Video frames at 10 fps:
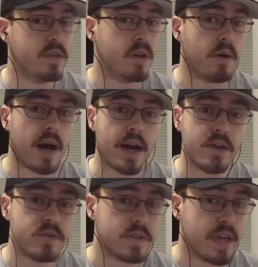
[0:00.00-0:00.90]
the
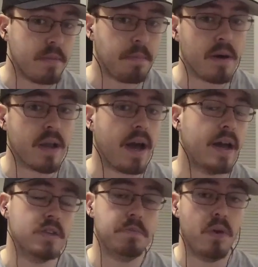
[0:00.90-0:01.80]
Ohio State
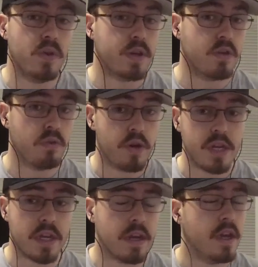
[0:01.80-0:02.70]
Buckeyes, Bowling
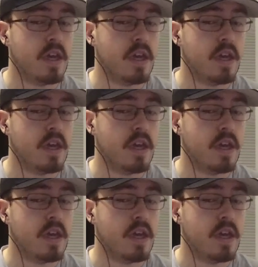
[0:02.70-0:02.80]
Green.